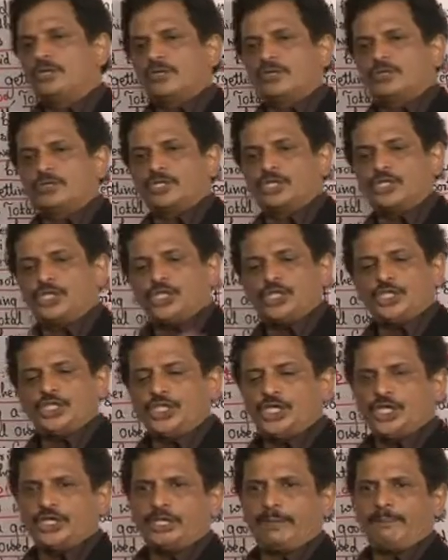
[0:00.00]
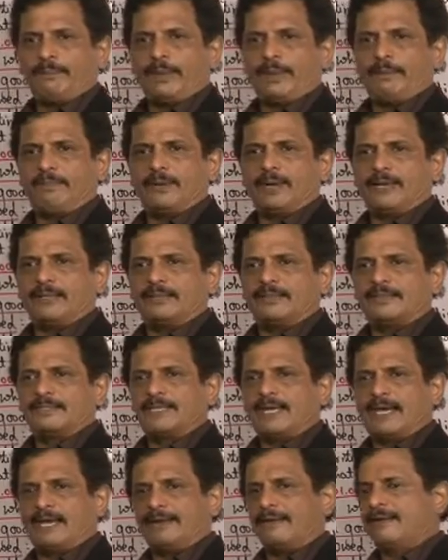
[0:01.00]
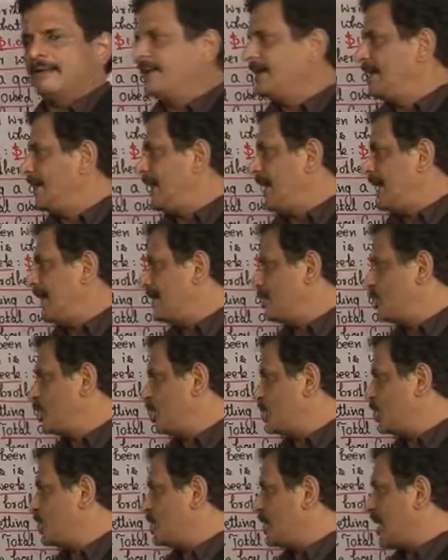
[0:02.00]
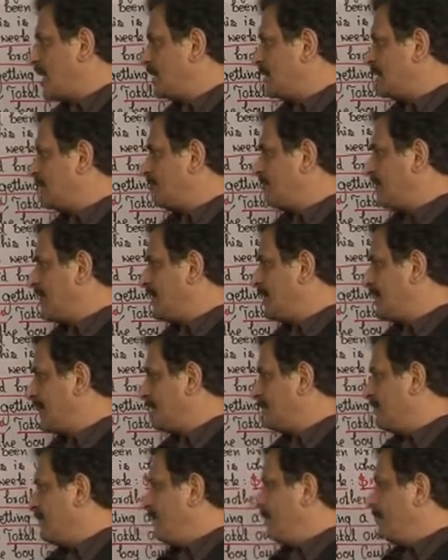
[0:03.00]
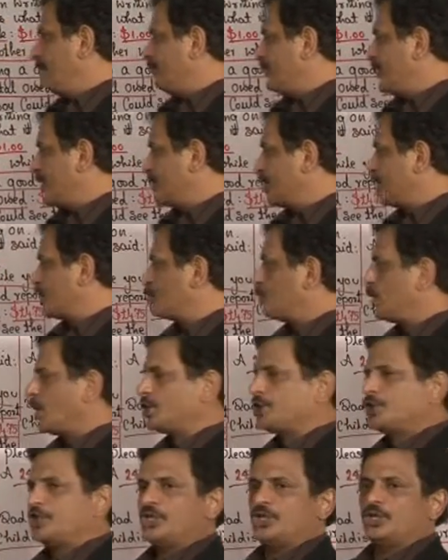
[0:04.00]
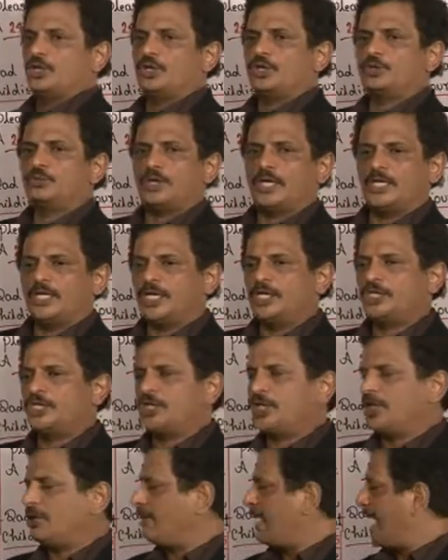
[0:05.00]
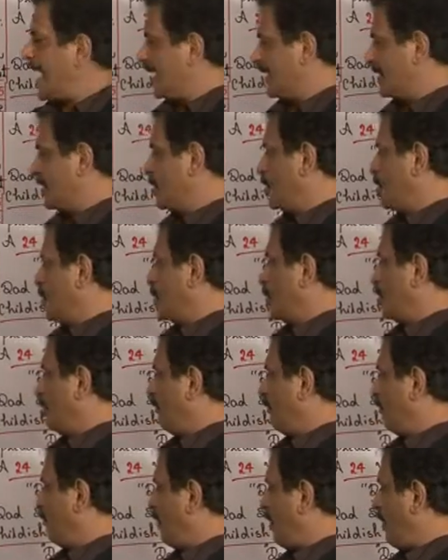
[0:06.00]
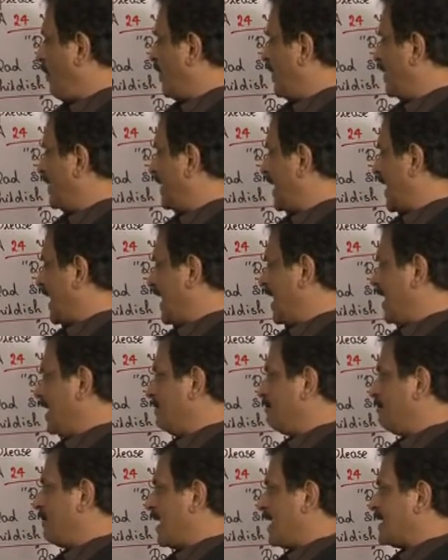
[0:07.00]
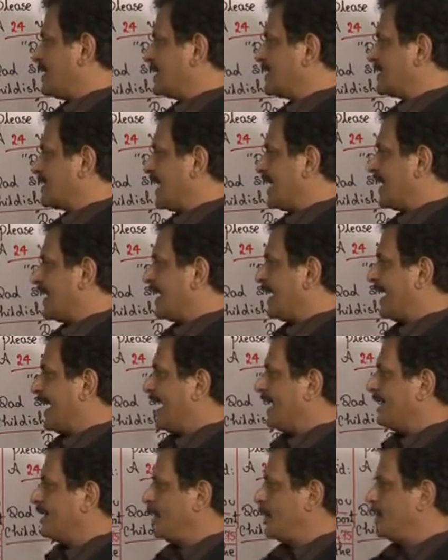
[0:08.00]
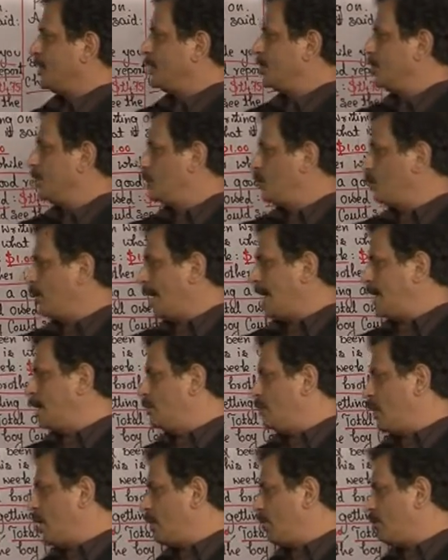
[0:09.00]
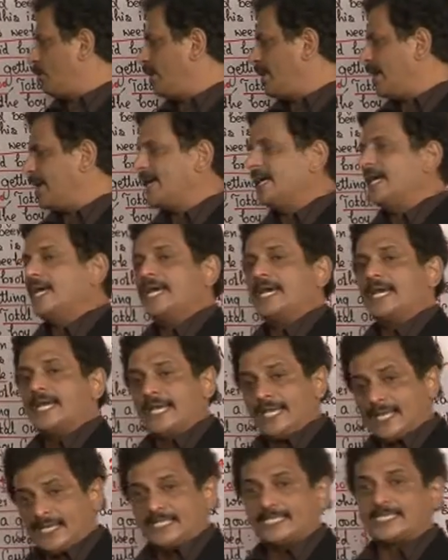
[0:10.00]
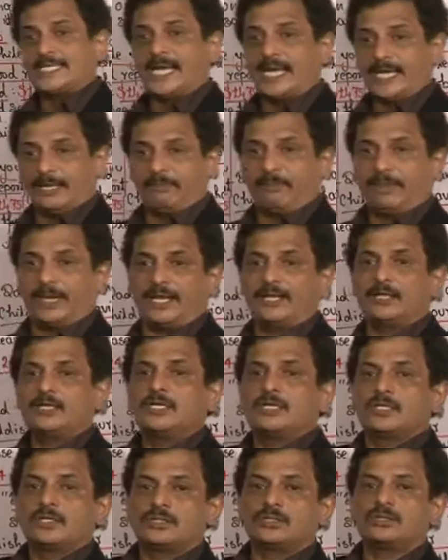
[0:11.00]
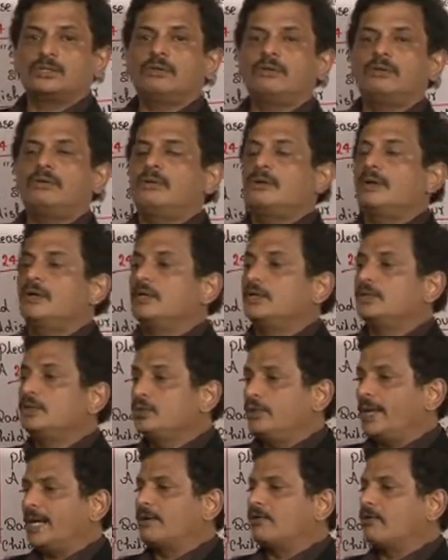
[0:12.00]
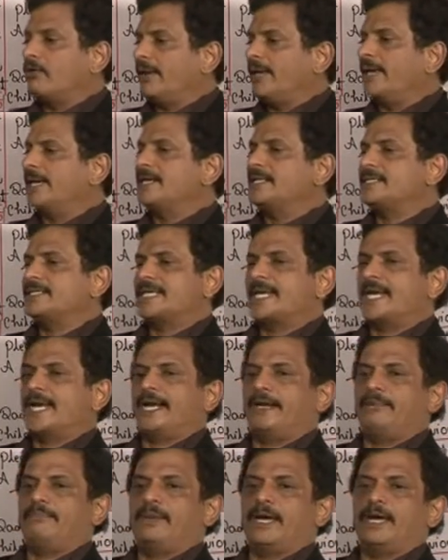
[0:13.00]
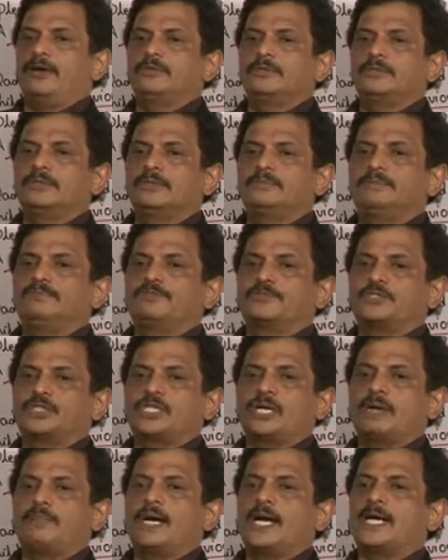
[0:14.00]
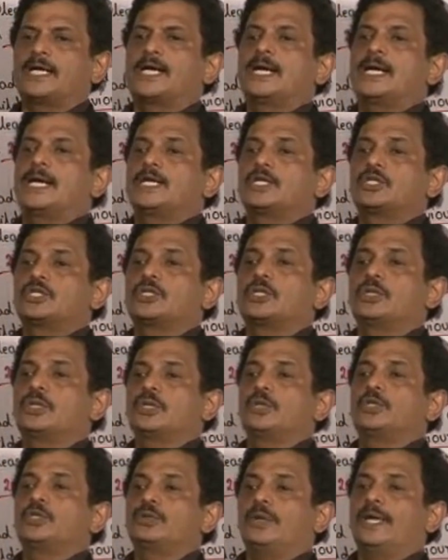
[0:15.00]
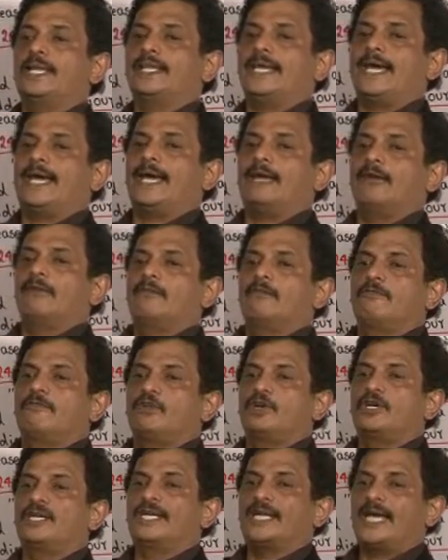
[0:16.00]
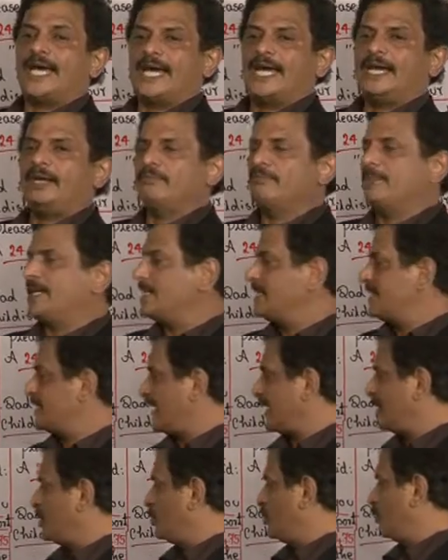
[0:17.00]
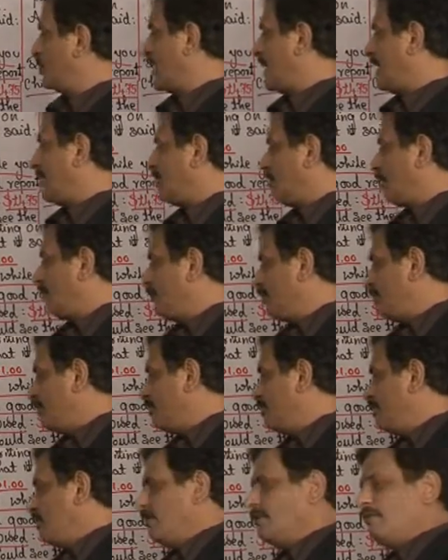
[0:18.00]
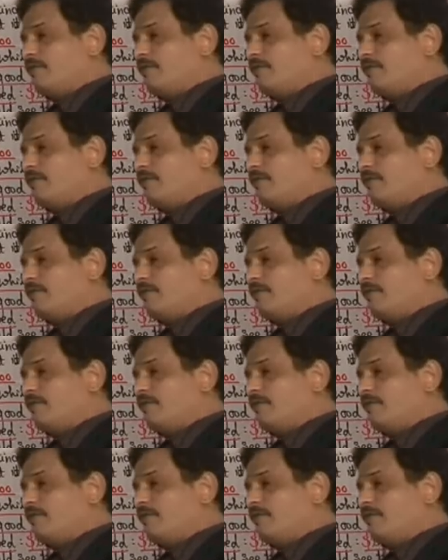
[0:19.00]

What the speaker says: So she turned the paper other side and she started writing. This is what she wrote. What did she write? For the 9 months I carried you while you were growing inside me. So you are growing inside my womb, stomach. So you are there. For 9 months I took care of you.